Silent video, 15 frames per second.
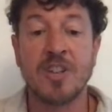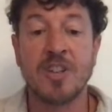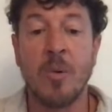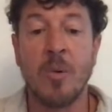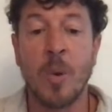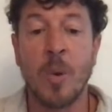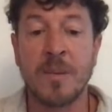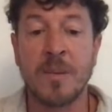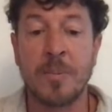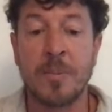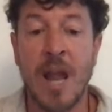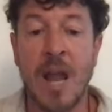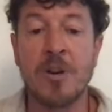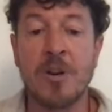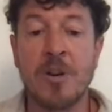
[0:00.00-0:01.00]
So with the
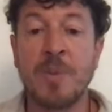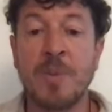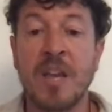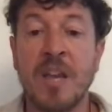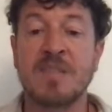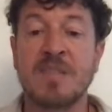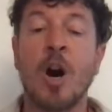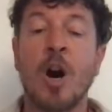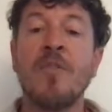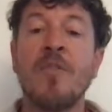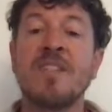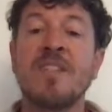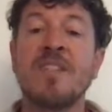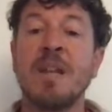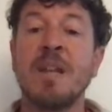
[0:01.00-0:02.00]
parameters being
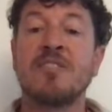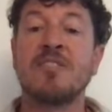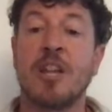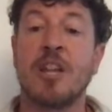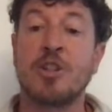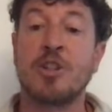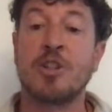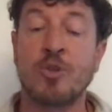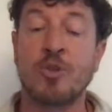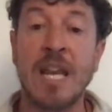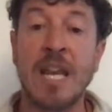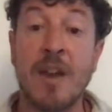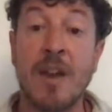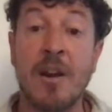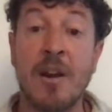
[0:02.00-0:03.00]
small, this means it's going to
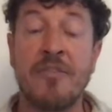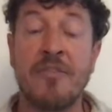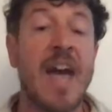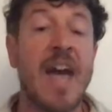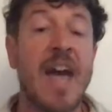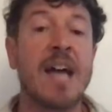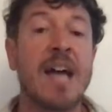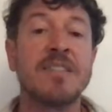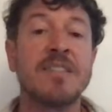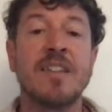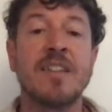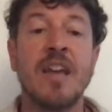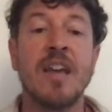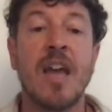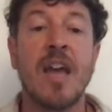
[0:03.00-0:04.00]
train very
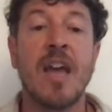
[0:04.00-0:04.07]
fast